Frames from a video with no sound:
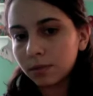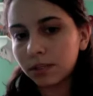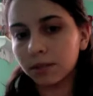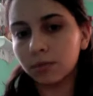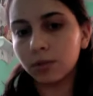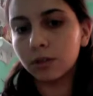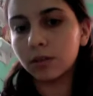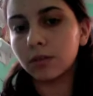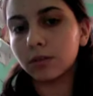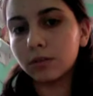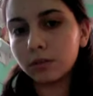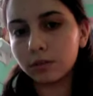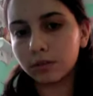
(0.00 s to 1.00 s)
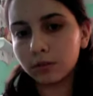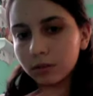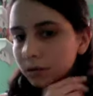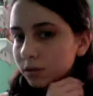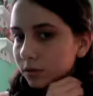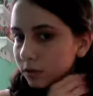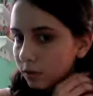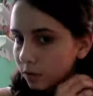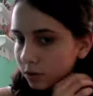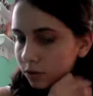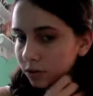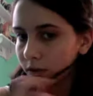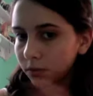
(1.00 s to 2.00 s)
to make them look a little
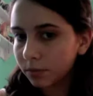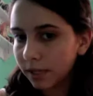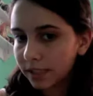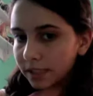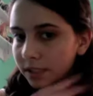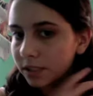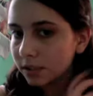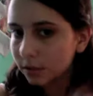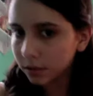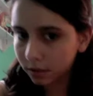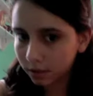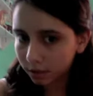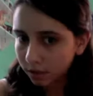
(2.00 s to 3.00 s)
looser and a little messier.